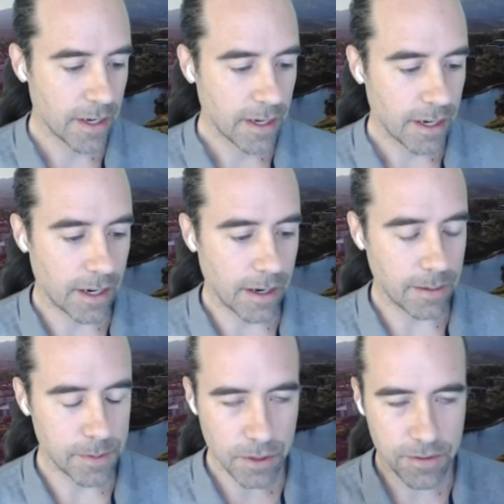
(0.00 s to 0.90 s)
and I'm
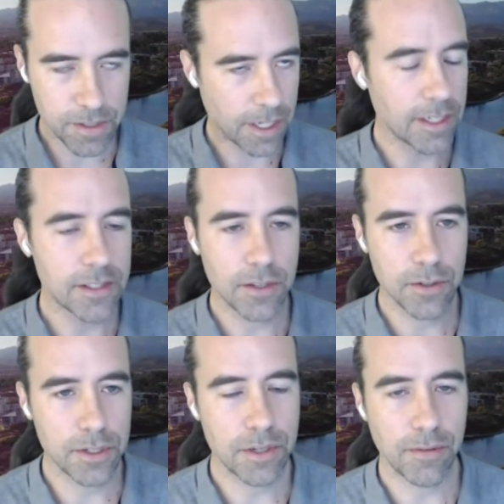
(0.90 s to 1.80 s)
sort of stuck in
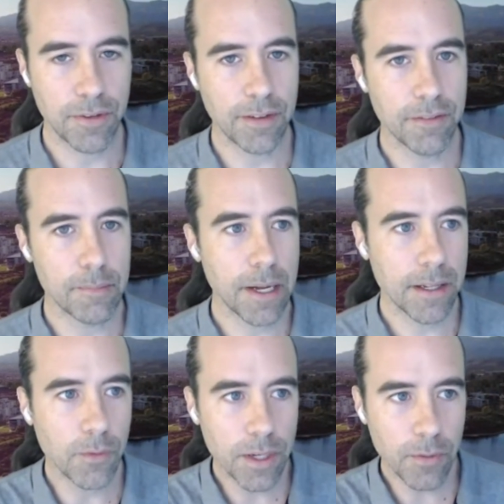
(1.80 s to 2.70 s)
surgery, so forgive the
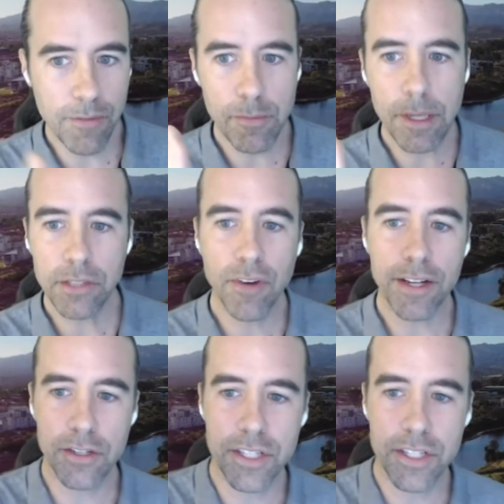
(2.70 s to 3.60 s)
pun, we have a much
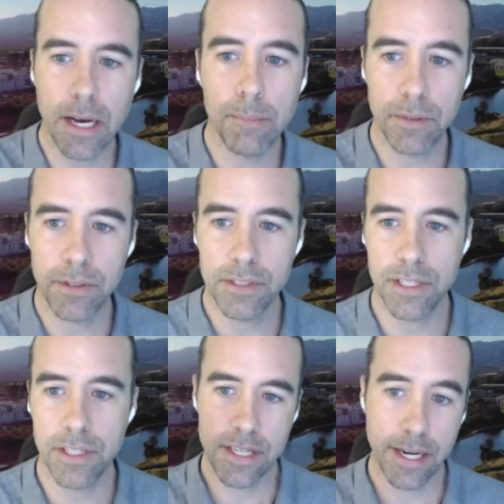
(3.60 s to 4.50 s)
finer scalpel to
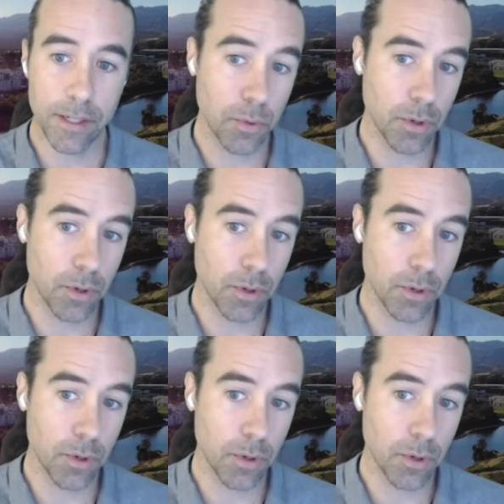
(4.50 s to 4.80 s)
dissect work